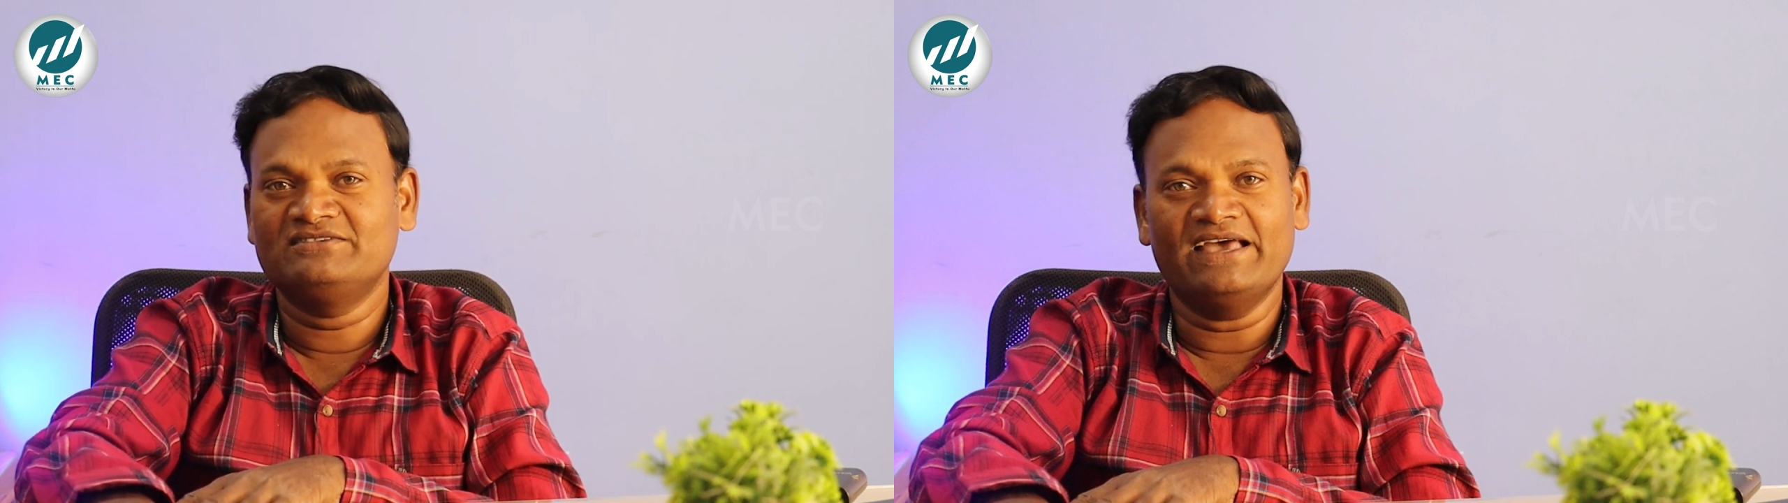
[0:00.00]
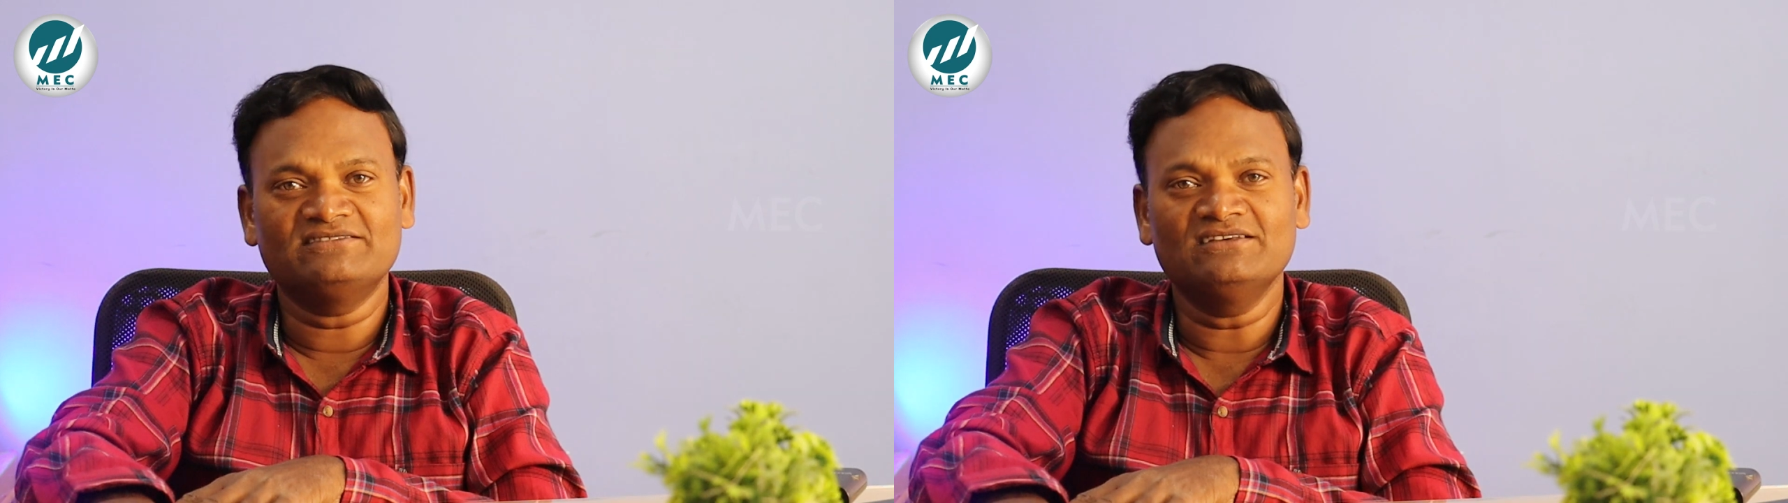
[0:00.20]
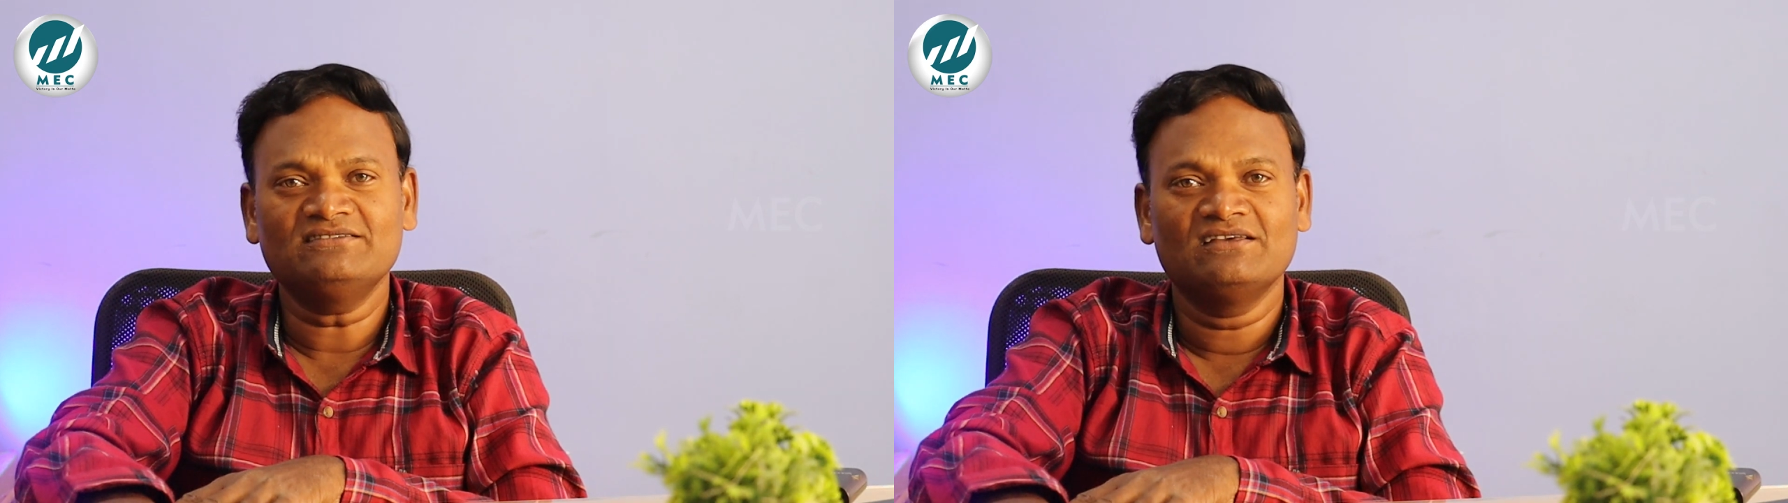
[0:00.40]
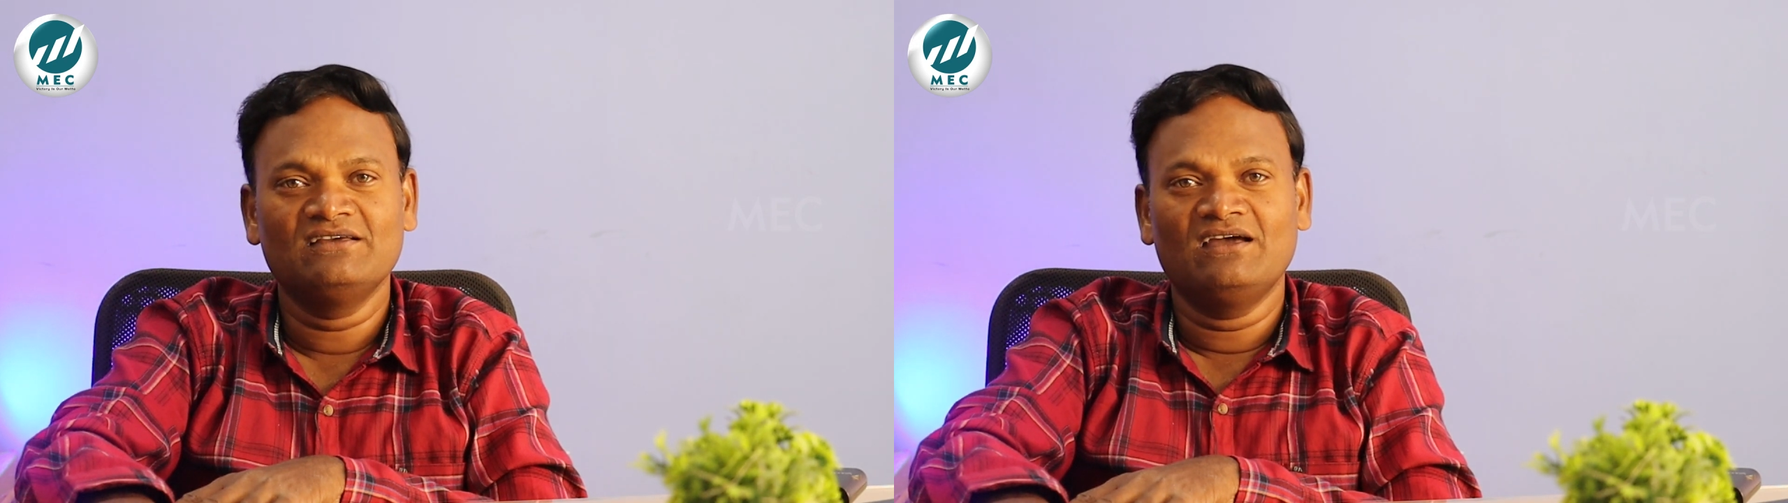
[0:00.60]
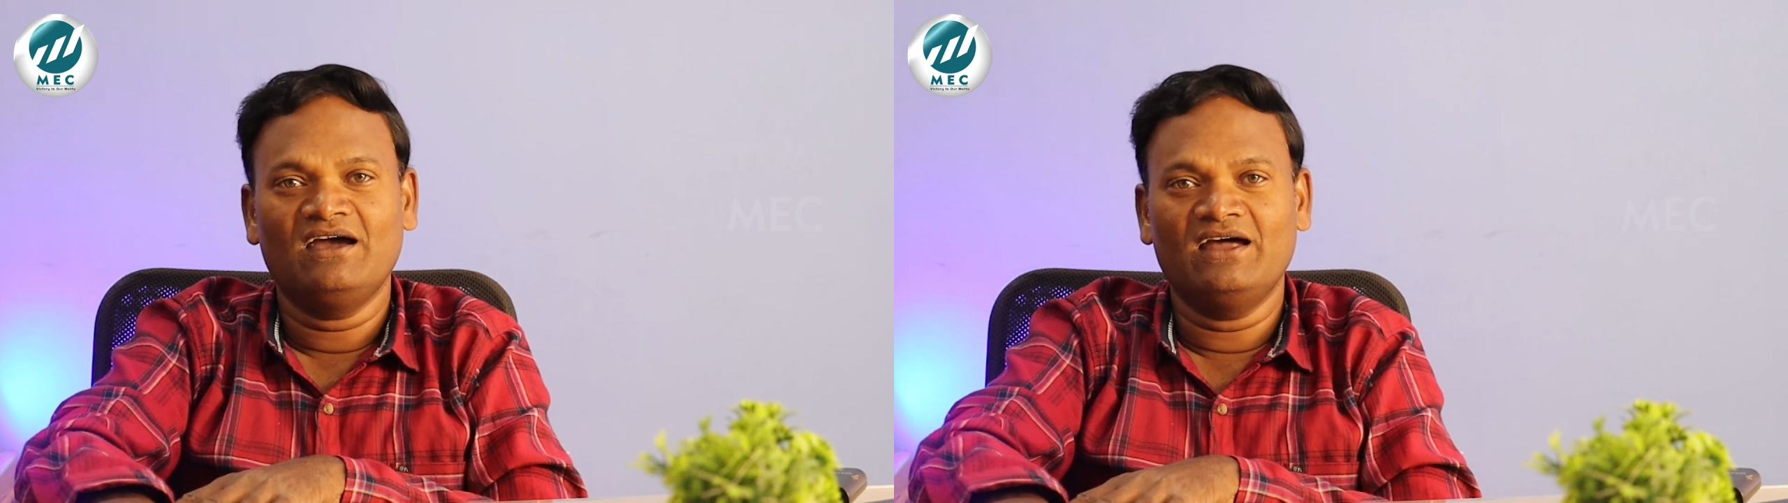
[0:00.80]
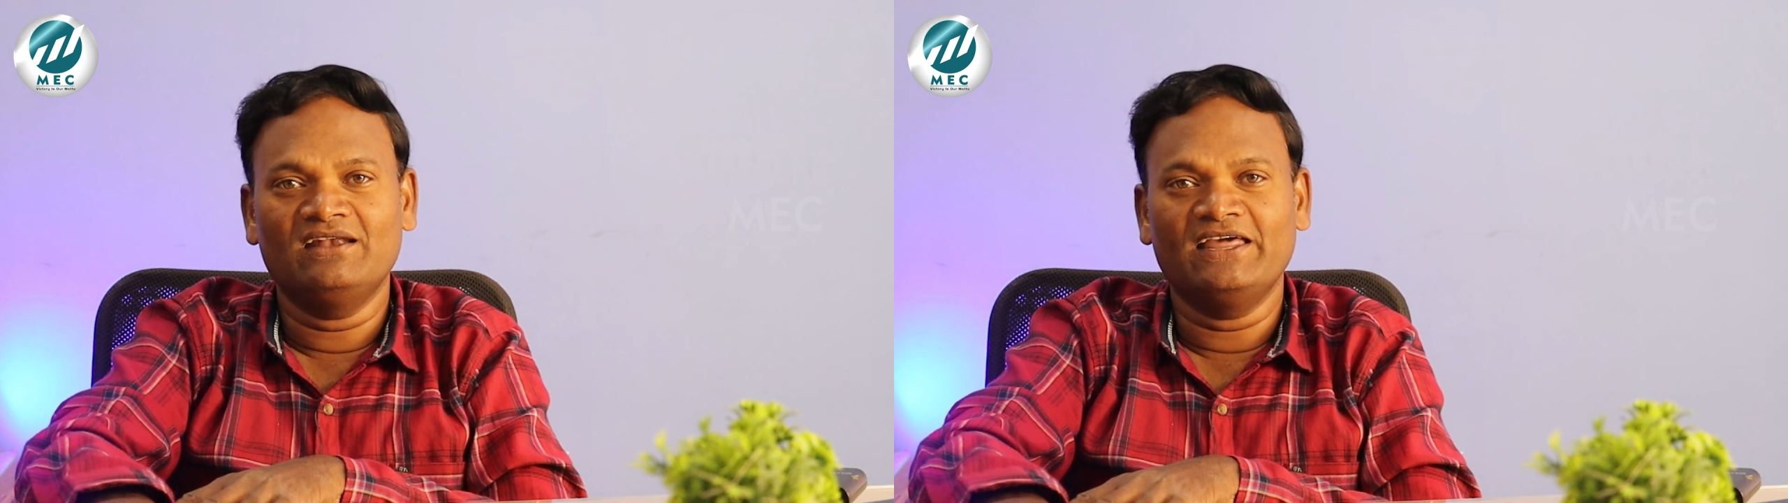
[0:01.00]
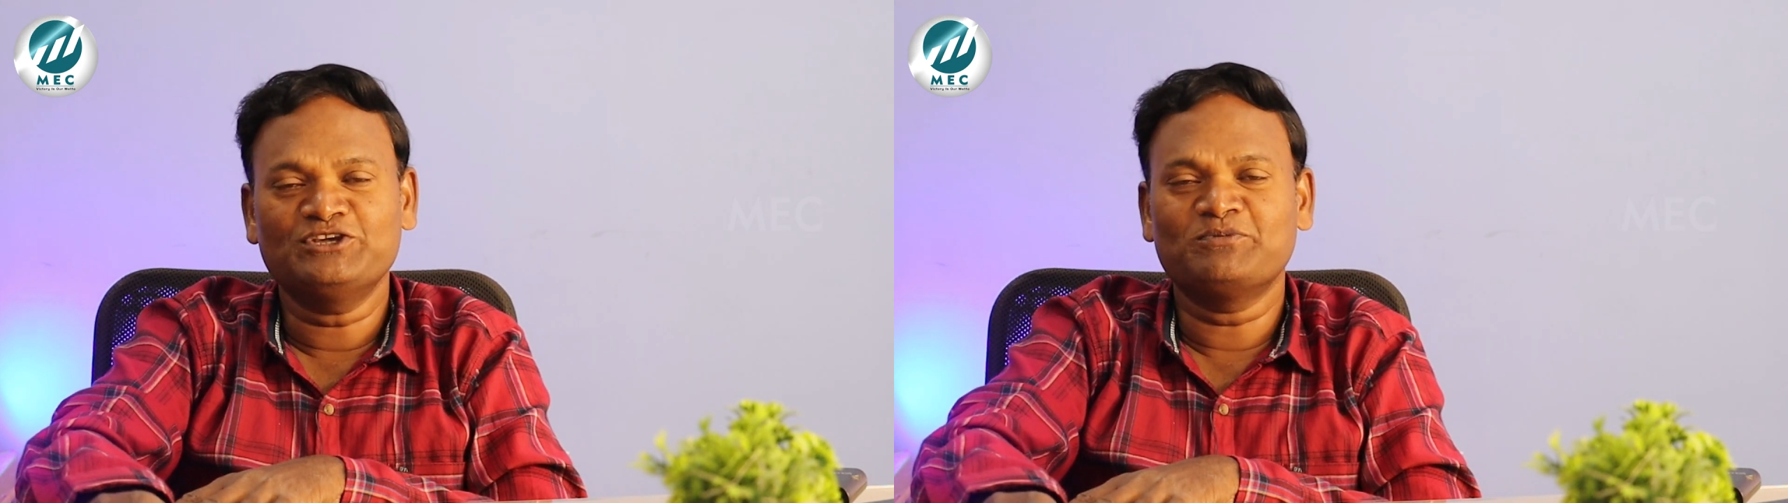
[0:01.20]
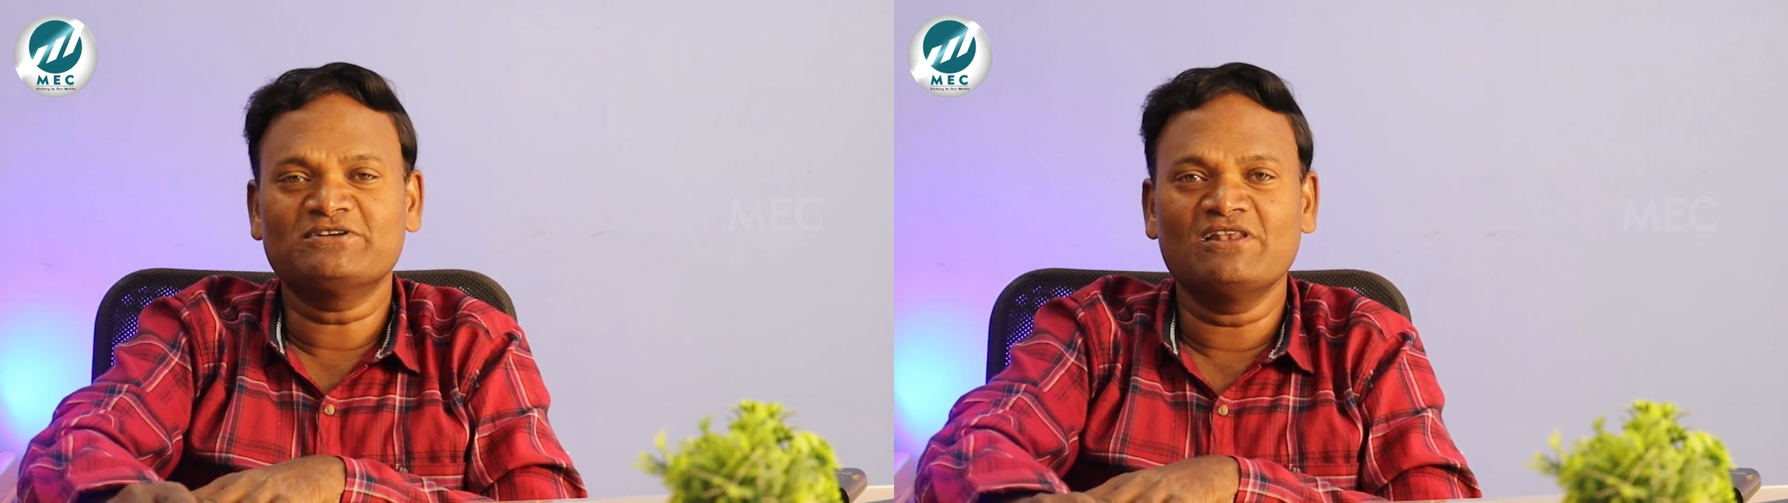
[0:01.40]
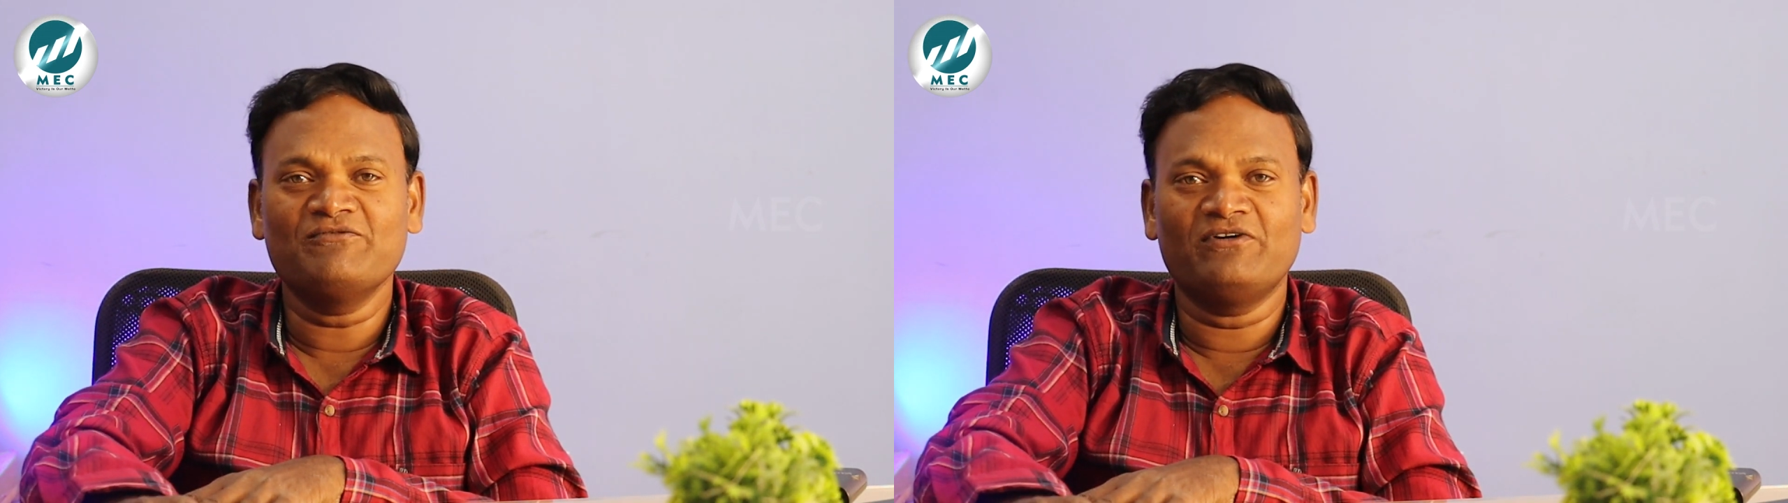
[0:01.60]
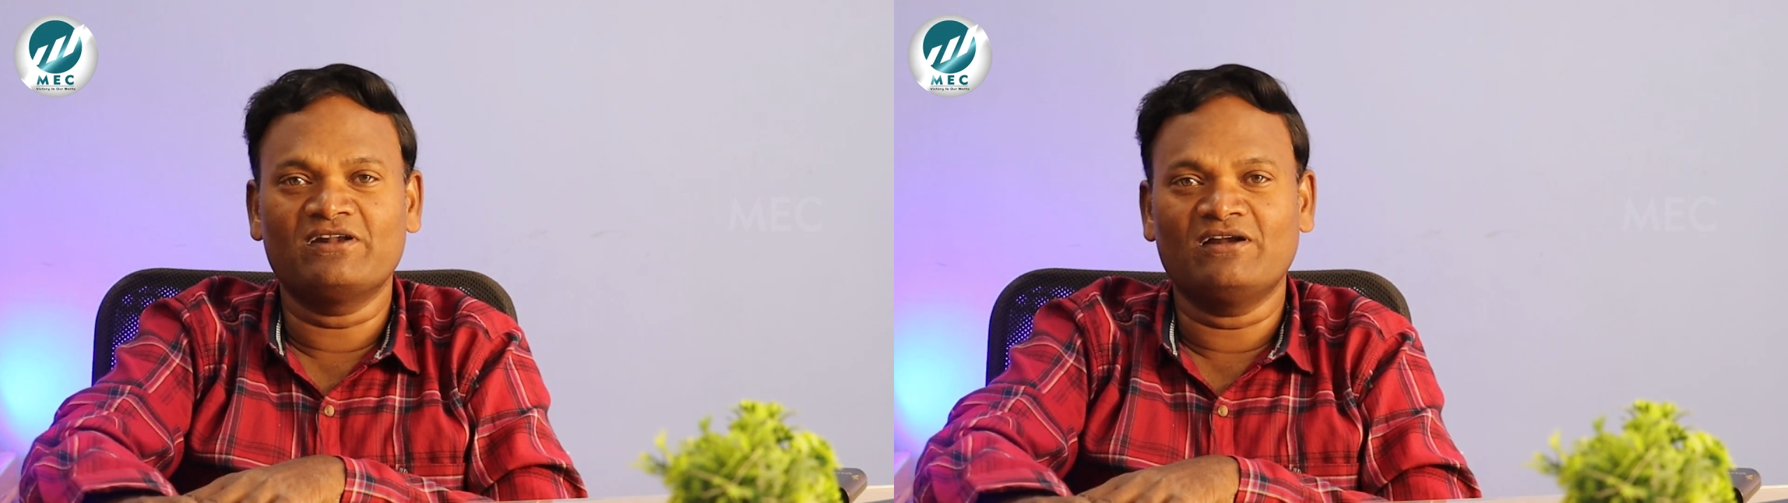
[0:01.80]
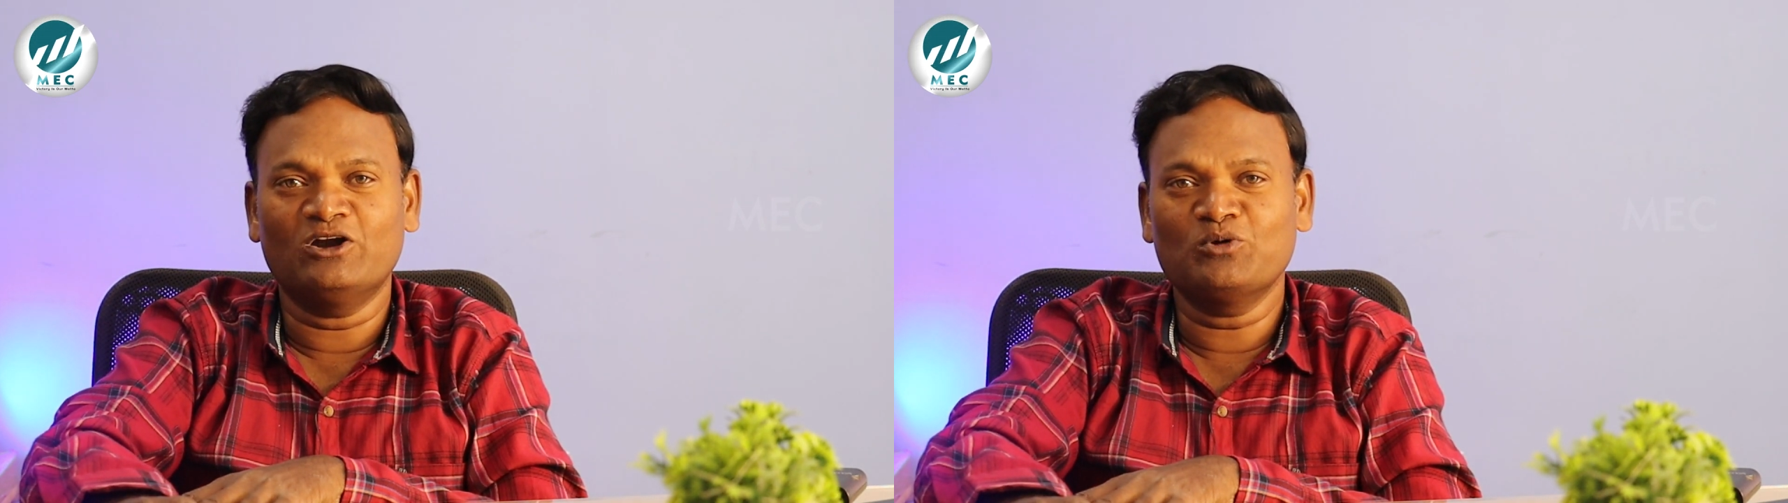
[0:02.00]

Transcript: chassis and especially for